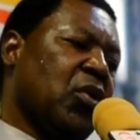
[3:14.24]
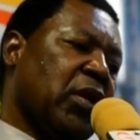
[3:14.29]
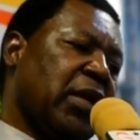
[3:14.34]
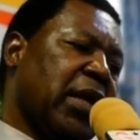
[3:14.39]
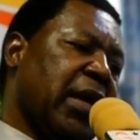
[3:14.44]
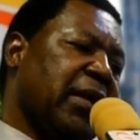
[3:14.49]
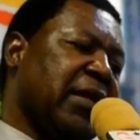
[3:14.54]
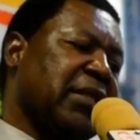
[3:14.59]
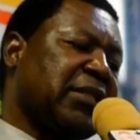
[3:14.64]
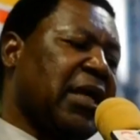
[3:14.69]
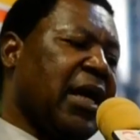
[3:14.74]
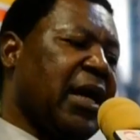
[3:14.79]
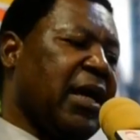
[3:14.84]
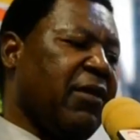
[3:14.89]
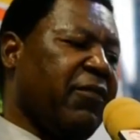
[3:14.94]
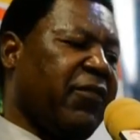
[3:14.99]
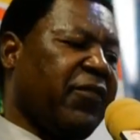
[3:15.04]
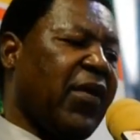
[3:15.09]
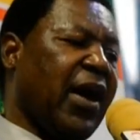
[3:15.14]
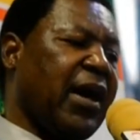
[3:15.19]
the
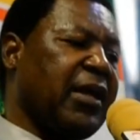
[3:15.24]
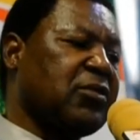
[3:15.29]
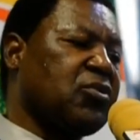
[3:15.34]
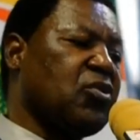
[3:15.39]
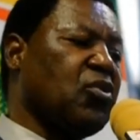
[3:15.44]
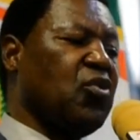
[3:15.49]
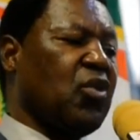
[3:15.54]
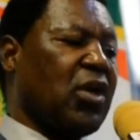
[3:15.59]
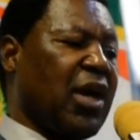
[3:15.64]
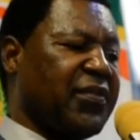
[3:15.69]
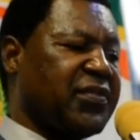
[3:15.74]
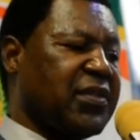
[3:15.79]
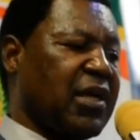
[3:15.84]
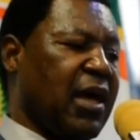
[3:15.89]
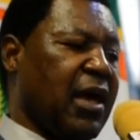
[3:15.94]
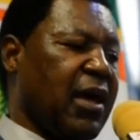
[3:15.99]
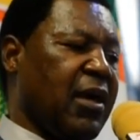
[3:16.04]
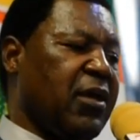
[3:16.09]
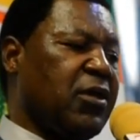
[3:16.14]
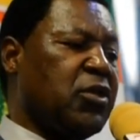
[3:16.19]
NHIA fund to look
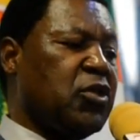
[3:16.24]
after